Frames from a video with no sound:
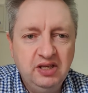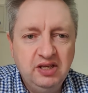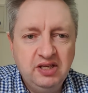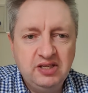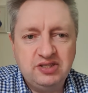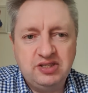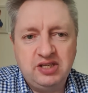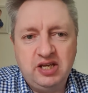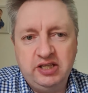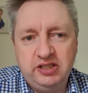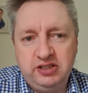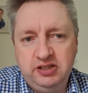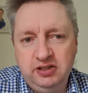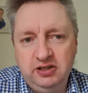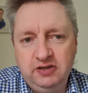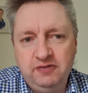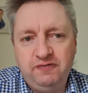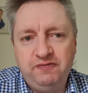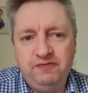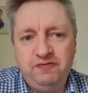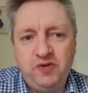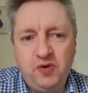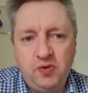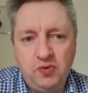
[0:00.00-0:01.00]
It's like you're
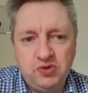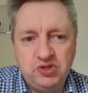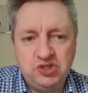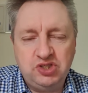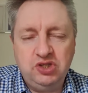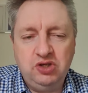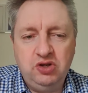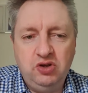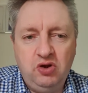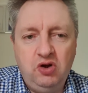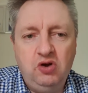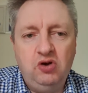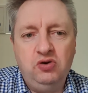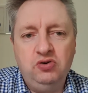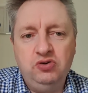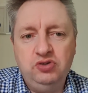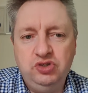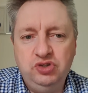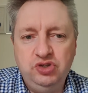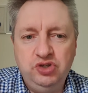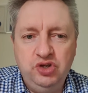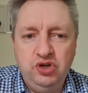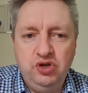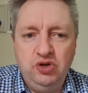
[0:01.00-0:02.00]
focusing on
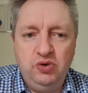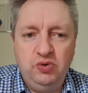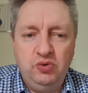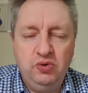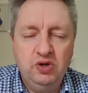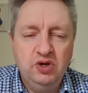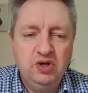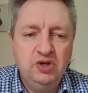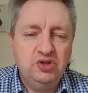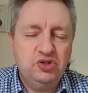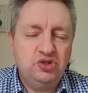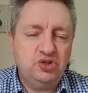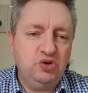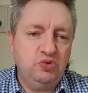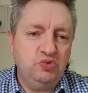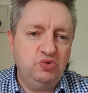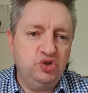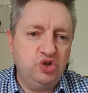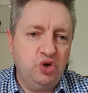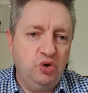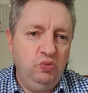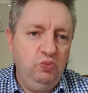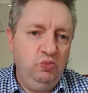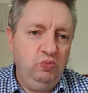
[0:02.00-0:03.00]
you. So
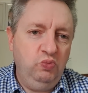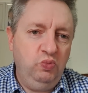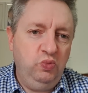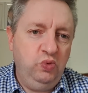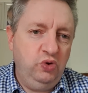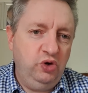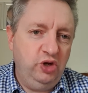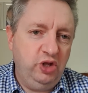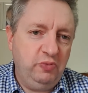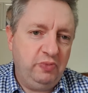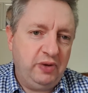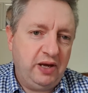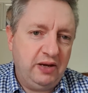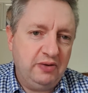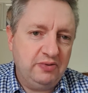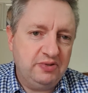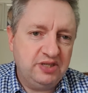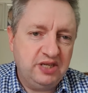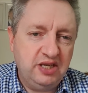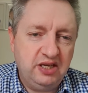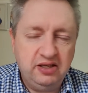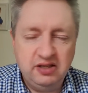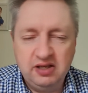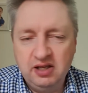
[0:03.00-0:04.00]
don't worry about
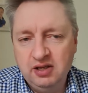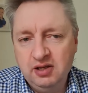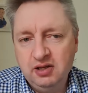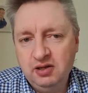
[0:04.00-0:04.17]
it.